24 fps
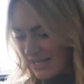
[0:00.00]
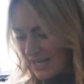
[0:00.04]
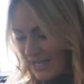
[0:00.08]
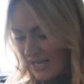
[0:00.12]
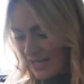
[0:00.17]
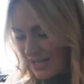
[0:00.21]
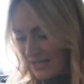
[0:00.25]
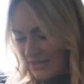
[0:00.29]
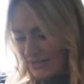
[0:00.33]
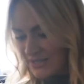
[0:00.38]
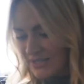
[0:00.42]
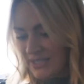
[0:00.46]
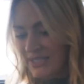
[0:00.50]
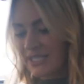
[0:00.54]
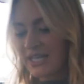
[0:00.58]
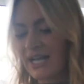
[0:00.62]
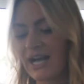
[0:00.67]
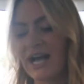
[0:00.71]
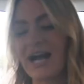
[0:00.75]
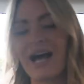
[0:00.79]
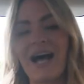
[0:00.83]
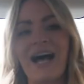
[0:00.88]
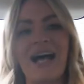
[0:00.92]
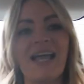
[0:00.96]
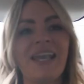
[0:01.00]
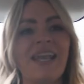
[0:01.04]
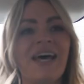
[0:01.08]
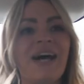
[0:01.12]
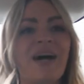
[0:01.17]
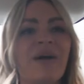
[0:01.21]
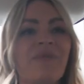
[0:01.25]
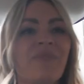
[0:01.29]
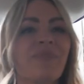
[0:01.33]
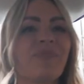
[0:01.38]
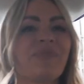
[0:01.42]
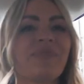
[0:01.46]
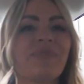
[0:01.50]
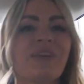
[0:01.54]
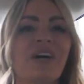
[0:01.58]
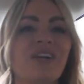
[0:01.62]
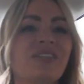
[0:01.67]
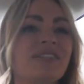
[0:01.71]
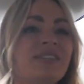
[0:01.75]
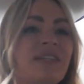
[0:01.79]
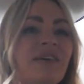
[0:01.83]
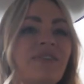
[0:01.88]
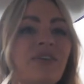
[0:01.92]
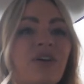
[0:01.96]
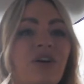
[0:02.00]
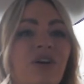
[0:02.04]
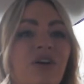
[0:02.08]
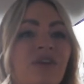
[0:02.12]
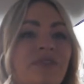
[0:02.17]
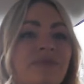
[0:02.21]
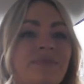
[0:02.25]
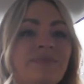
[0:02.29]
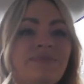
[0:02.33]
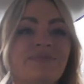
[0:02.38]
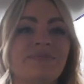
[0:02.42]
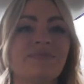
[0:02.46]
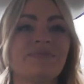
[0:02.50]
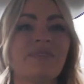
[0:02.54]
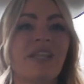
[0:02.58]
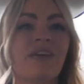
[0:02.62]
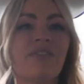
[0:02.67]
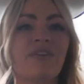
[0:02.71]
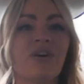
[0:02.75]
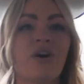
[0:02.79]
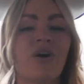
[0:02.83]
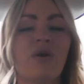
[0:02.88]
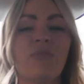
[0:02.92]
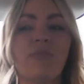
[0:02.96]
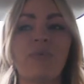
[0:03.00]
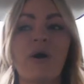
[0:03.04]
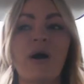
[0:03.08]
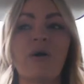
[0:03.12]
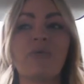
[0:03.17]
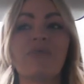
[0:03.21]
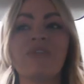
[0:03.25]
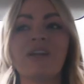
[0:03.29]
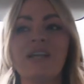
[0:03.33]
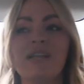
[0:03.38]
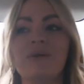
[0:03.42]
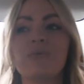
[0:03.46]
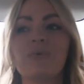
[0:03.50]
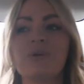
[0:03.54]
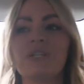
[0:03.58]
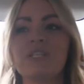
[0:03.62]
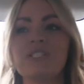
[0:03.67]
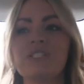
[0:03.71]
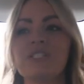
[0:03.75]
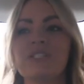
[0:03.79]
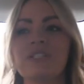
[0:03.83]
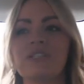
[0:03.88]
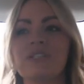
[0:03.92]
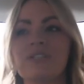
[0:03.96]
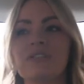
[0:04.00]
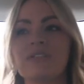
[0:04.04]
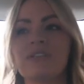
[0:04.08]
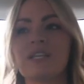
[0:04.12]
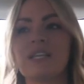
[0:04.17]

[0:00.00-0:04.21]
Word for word: Hello, and um, I just never got on. Never got on, but I really wanted to.